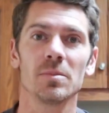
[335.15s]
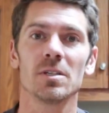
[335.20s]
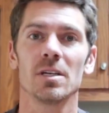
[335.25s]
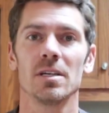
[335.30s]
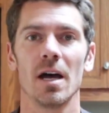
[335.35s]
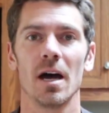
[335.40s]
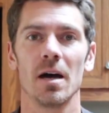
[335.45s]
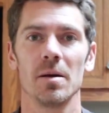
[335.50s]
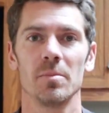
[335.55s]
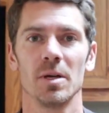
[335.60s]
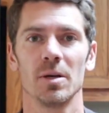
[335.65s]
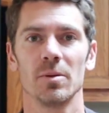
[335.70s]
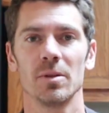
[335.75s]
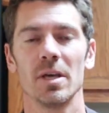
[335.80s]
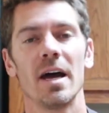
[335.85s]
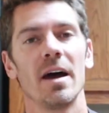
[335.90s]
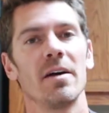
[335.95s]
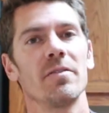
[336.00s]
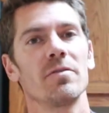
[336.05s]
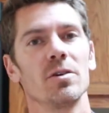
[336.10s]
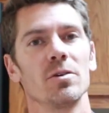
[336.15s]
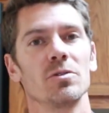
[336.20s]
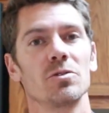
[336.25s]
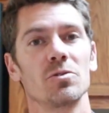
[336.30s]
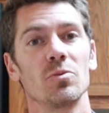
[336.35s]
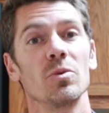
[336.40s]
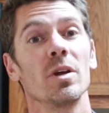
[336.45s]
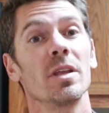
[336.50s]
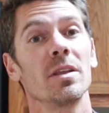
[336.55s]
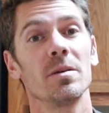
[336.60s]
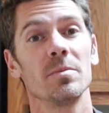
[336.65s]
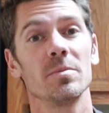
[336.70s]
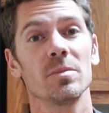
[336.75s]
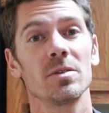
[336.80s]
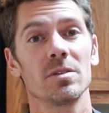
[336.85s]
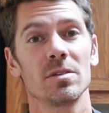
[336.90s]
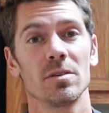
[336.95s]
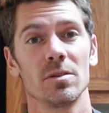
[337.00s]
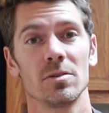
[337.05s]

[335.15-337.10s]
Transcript: to not be able to have those rhythms,